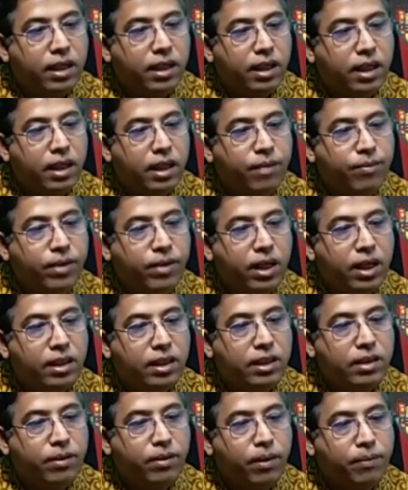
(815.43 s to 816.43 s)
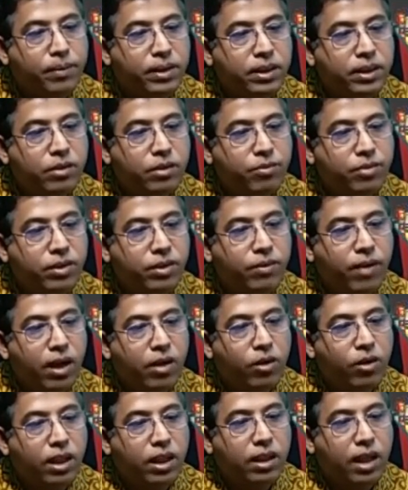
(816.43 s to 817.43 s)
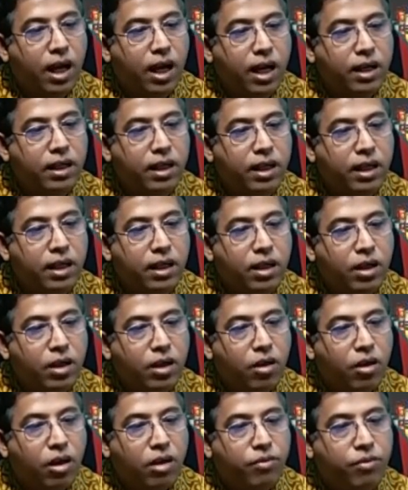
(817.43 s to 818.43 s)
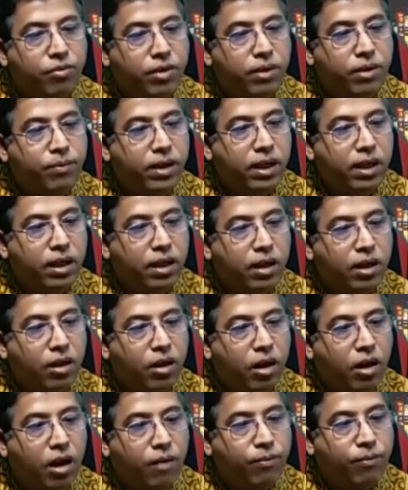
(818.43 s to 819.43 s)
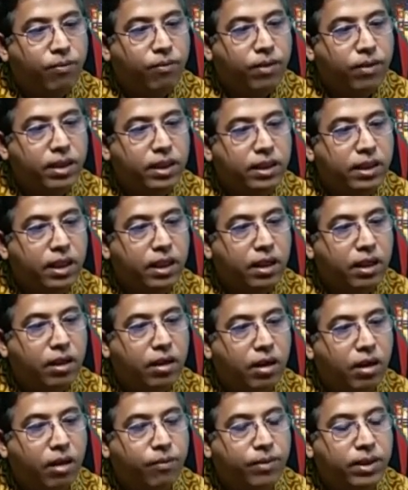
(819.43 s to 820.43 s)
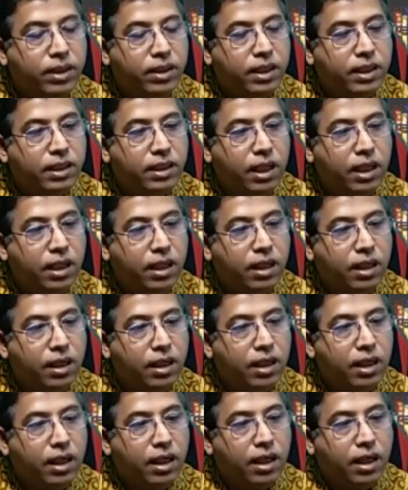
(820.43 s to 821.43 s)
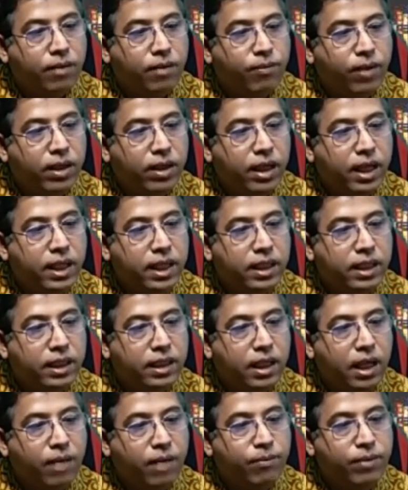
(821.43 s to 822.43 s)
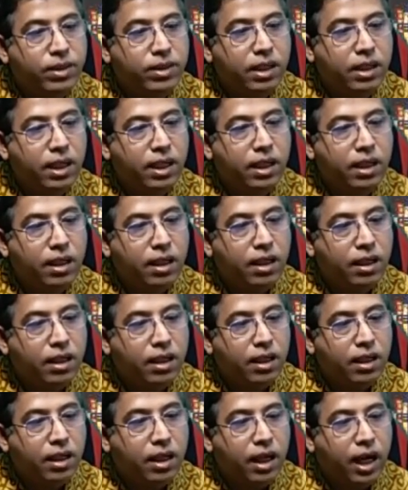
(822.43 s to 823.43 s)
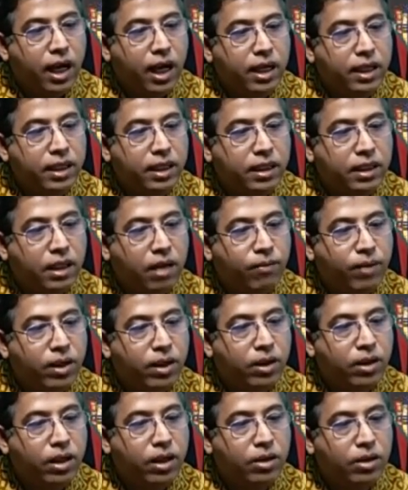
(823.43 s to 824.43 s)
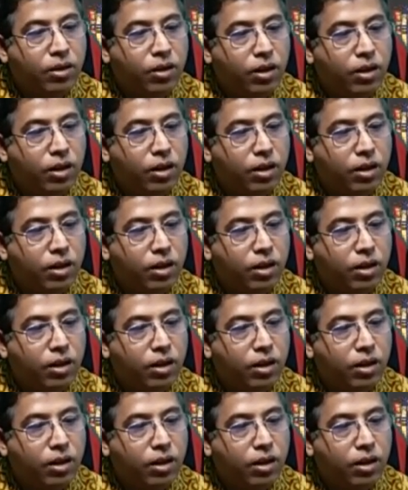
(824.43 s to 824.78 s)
appear and reappearance of fever on the third day or fifth day of injection by the injection ampicillin and injection metronidazole,